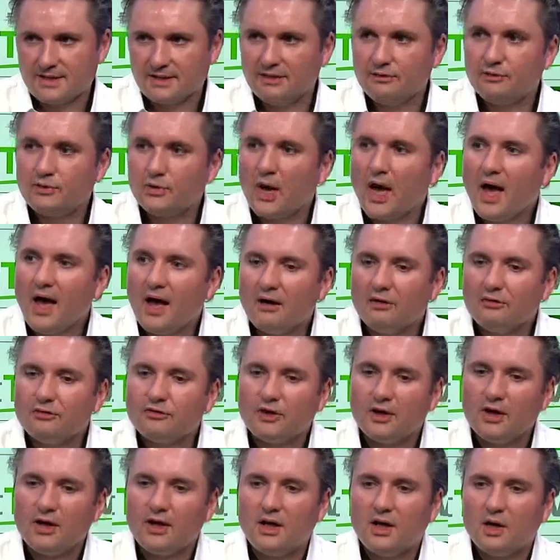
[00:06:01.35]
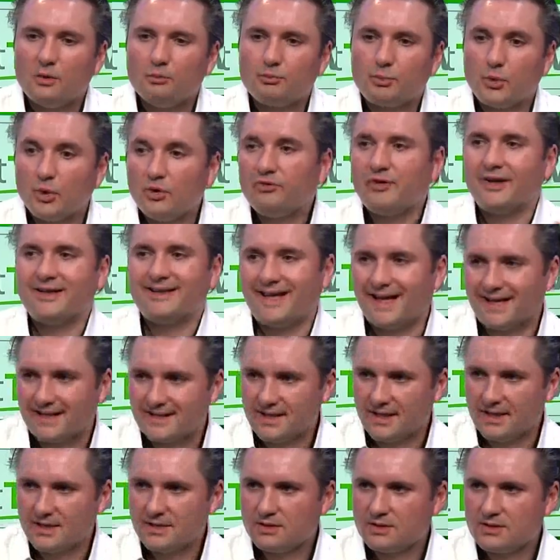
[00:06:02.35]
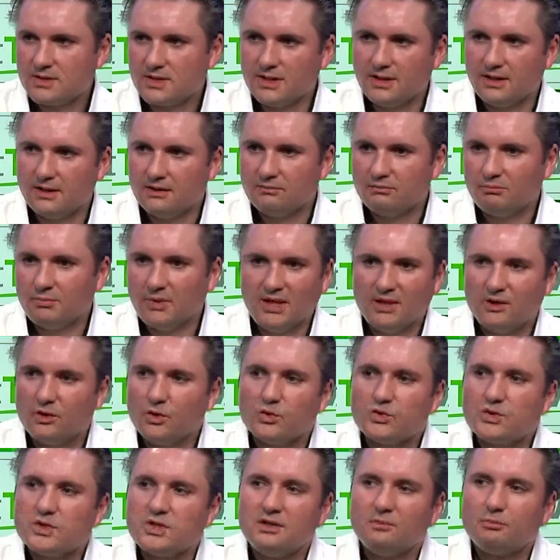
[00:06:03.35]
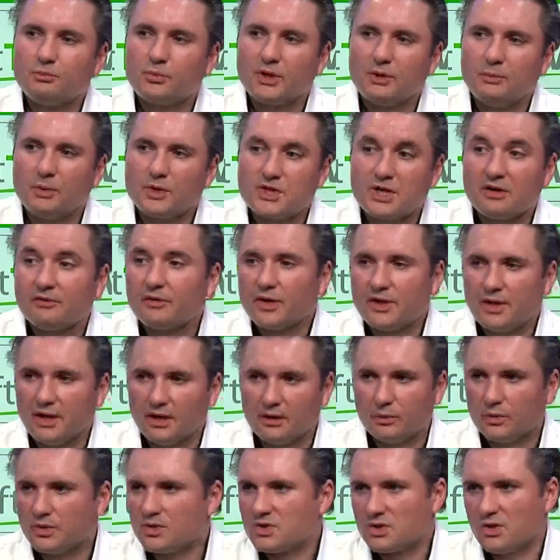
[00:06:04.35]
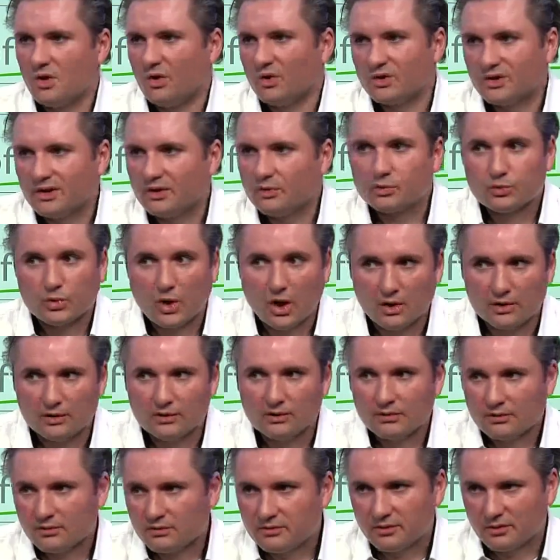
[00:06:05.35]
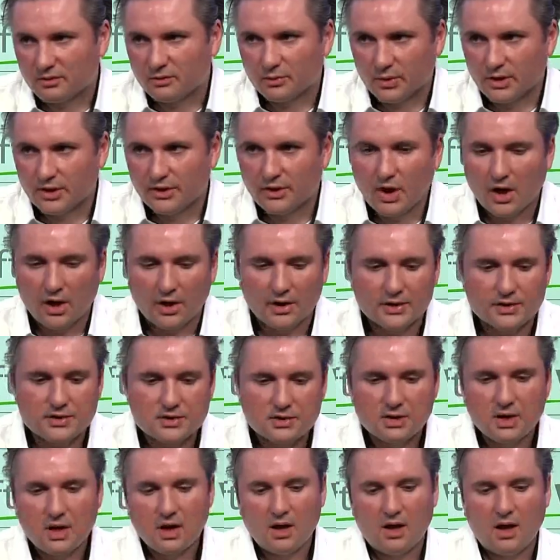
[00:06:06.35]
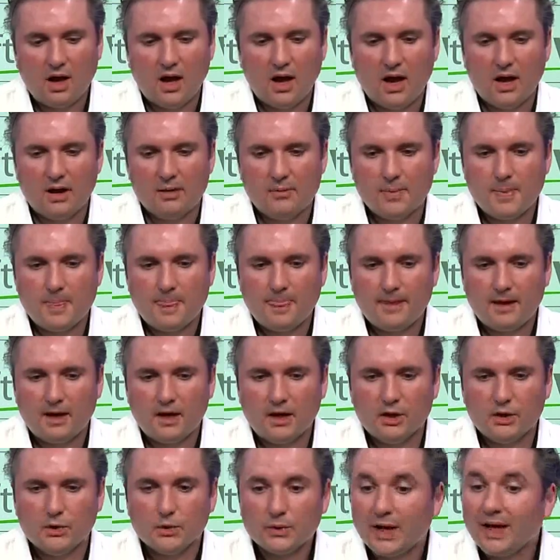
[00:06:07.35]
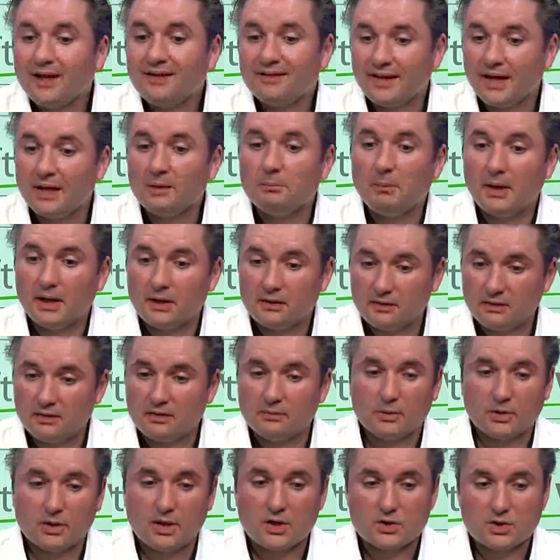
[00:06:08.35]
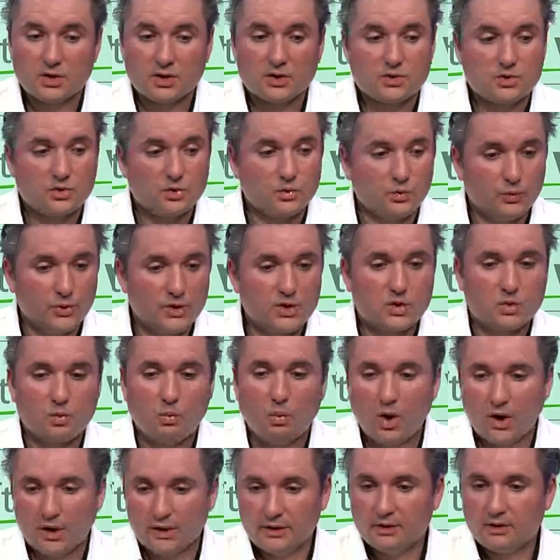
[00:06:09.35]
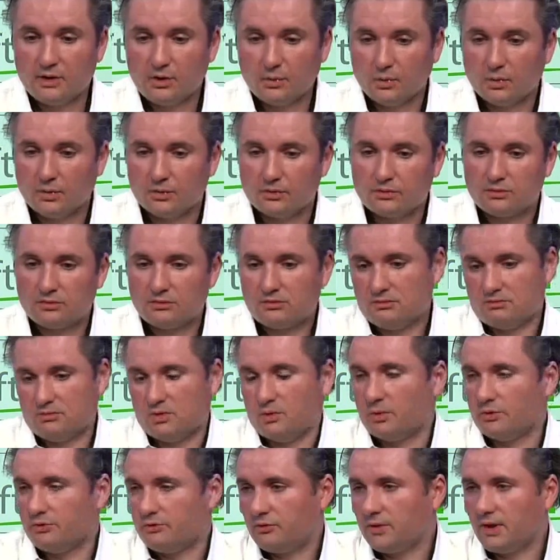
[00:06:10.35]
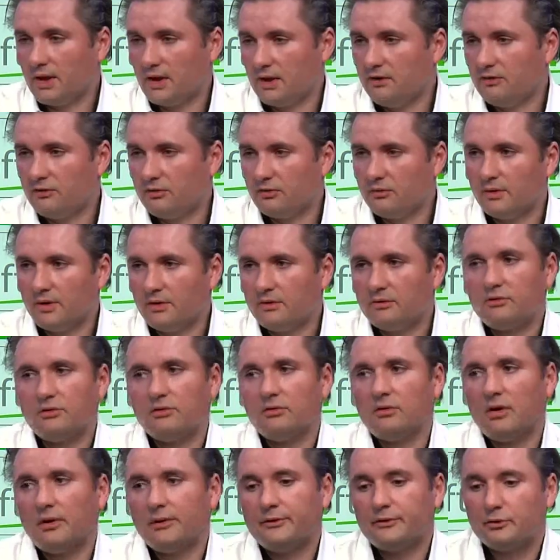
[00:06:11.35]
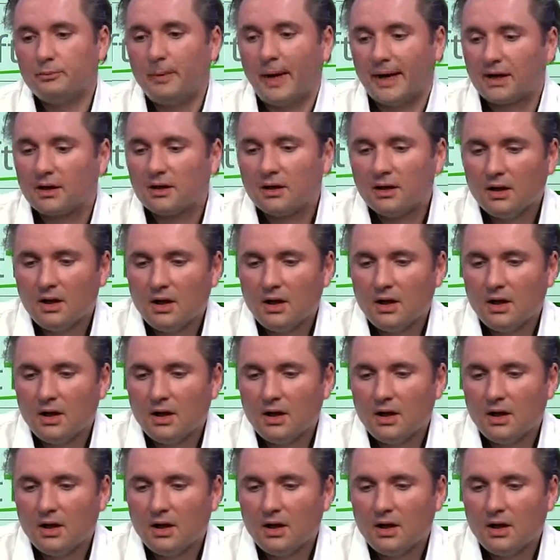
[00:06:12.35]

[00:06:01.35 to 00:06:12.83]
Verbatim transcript: And if you have perfect access, see, meaning you see pretty much everything, which only Run so it really does, um, you can then make a determination as to which one you want you want to get into and to, uh, and to back.